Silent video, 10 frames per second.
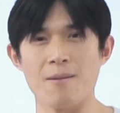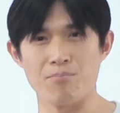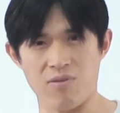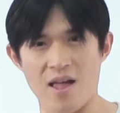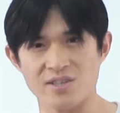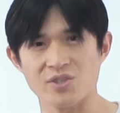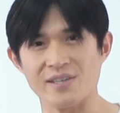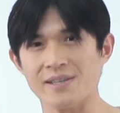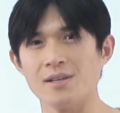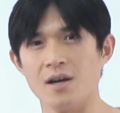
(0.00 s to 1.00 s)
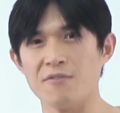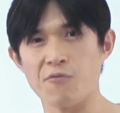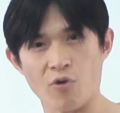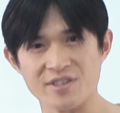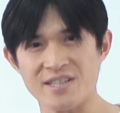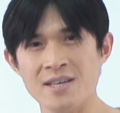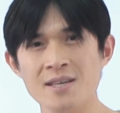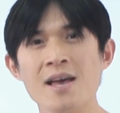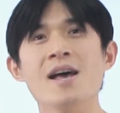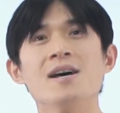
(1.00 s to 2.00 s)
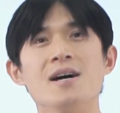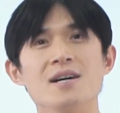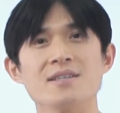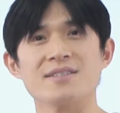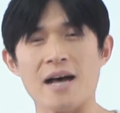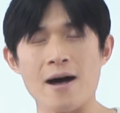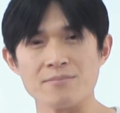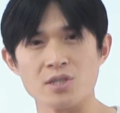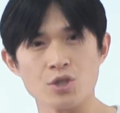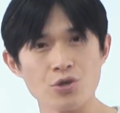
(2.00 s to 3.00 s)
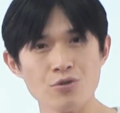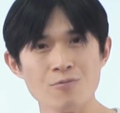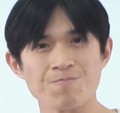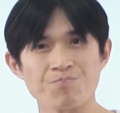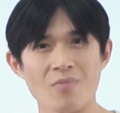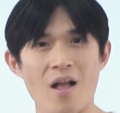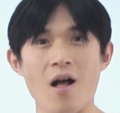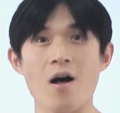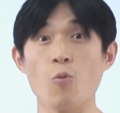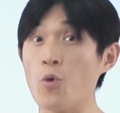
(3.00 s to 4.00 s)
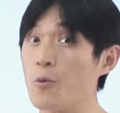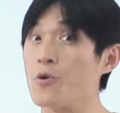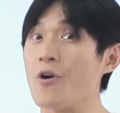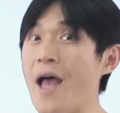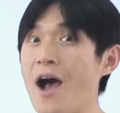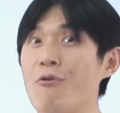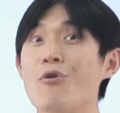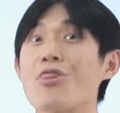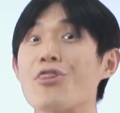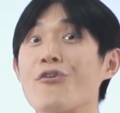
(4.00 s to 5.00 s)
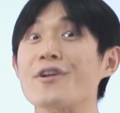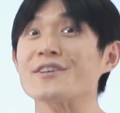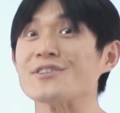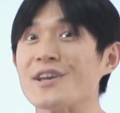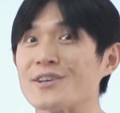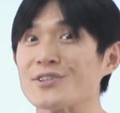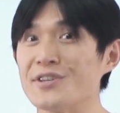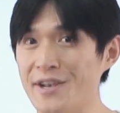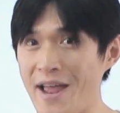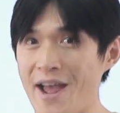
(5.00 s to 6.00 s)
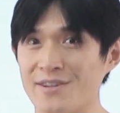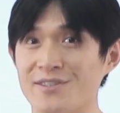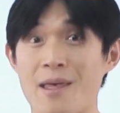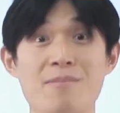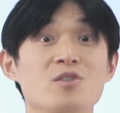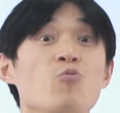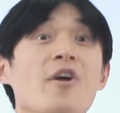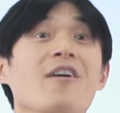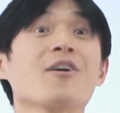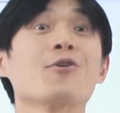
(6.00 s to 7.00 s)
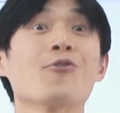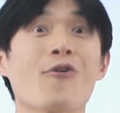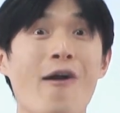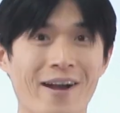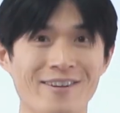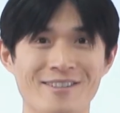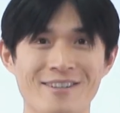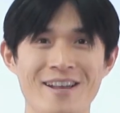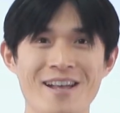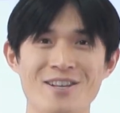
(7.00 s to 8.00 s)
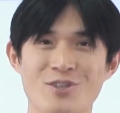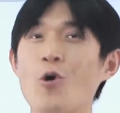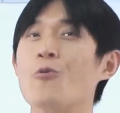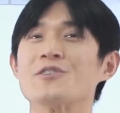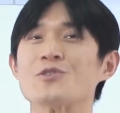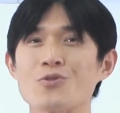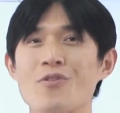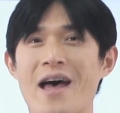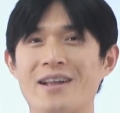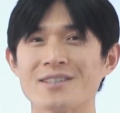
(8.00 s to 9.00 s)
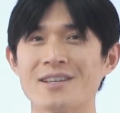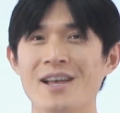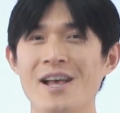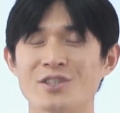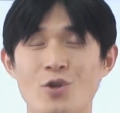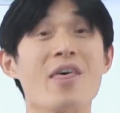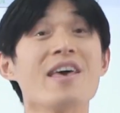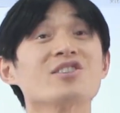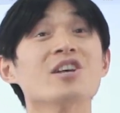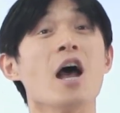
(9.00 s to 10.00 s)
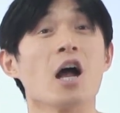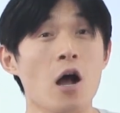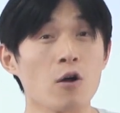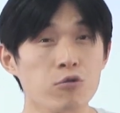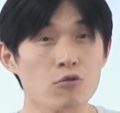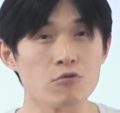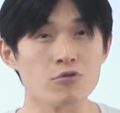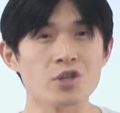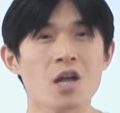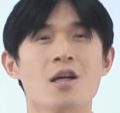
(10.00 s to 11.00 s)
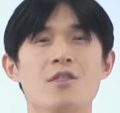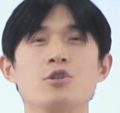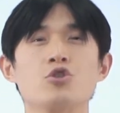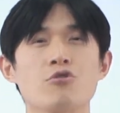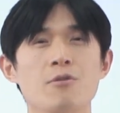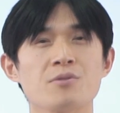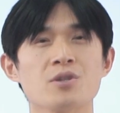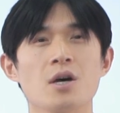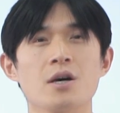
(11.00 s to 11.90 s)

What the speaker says: plus 14 times 2, we will have 36 legs. That means we are correct. So always do that. So this concludes the tips